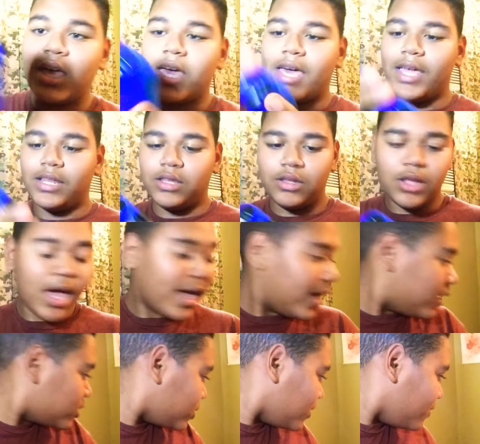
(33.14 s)
And I
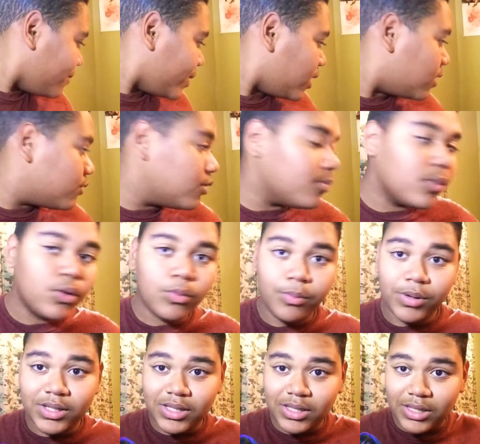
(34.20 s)
also have my other remote,
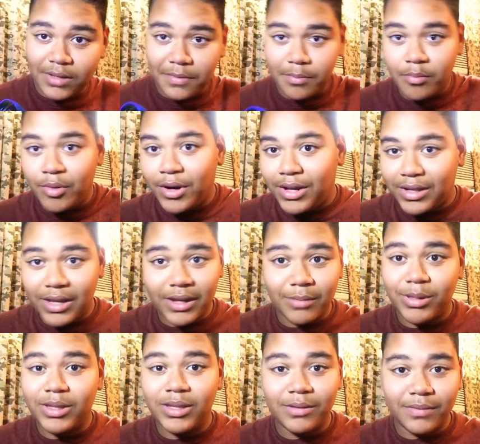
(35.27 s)
but it's a different brand. I
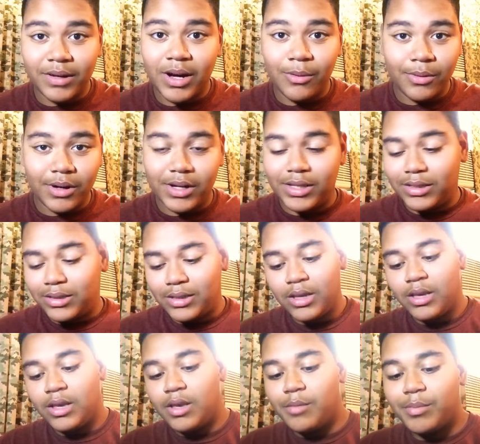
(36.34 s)
completely forgot what it is.
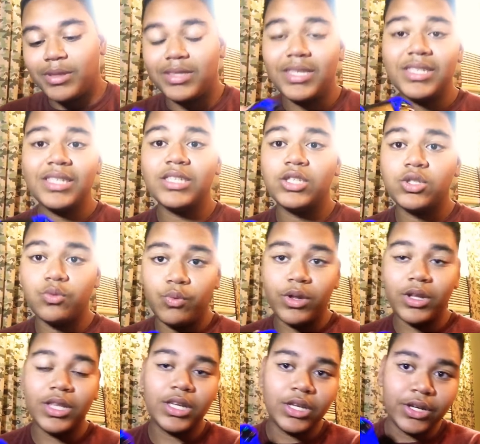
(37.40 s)
But this is
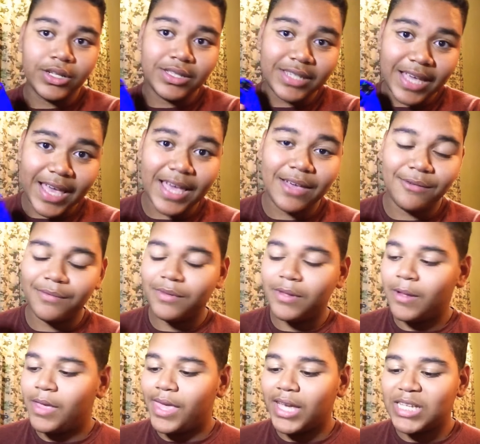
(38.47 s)
really good to have,
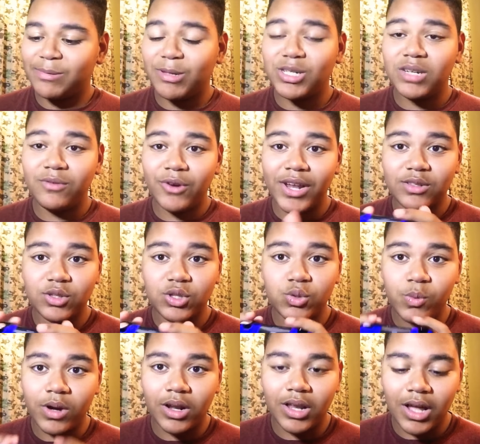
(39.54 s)
especially if your hands
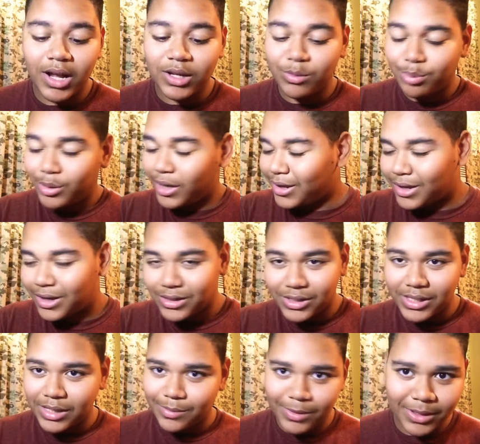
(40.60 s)
sweat a lot and you play a lot just
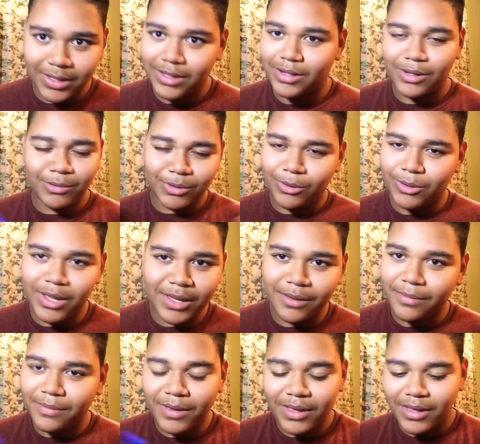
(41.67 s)
like me. You know, no
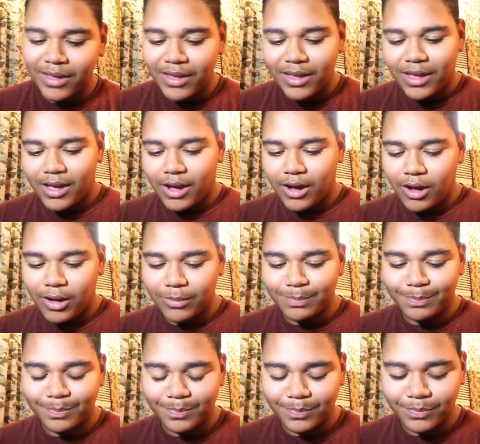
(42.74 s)
life.
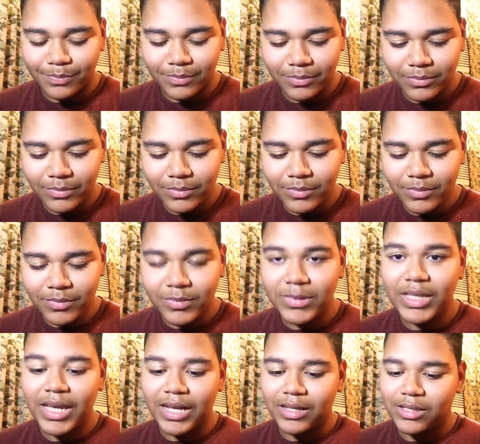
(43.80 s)

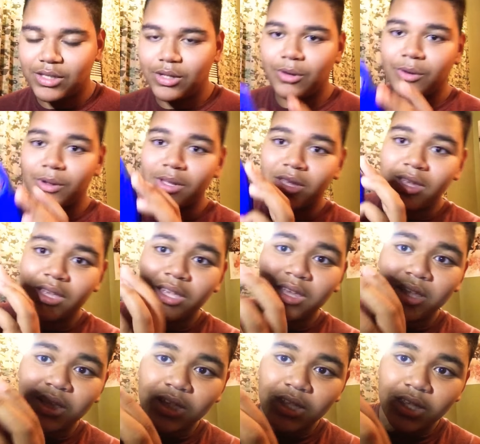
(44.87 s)
Yeah, so
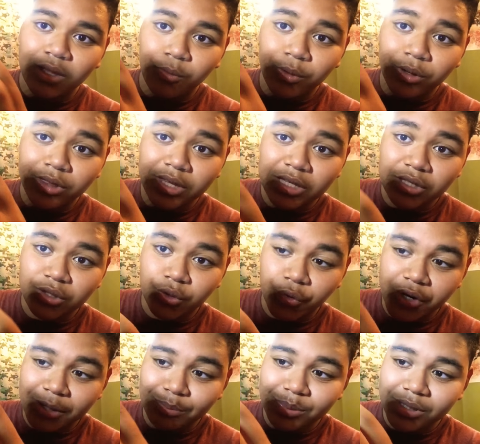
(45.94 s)
with these
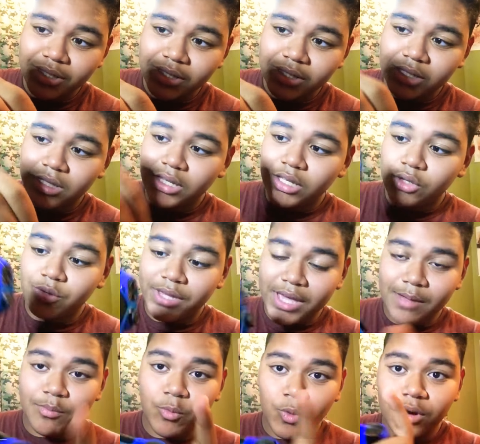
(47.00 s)
grips, you
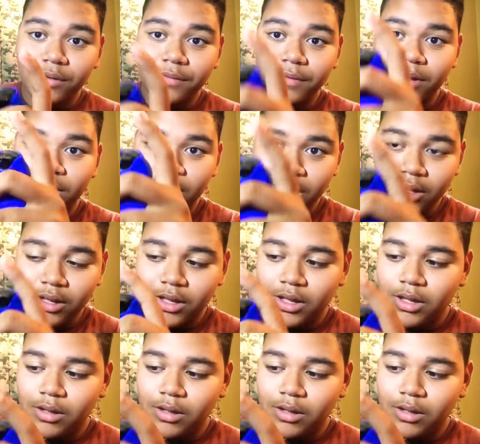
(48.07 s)
get more of a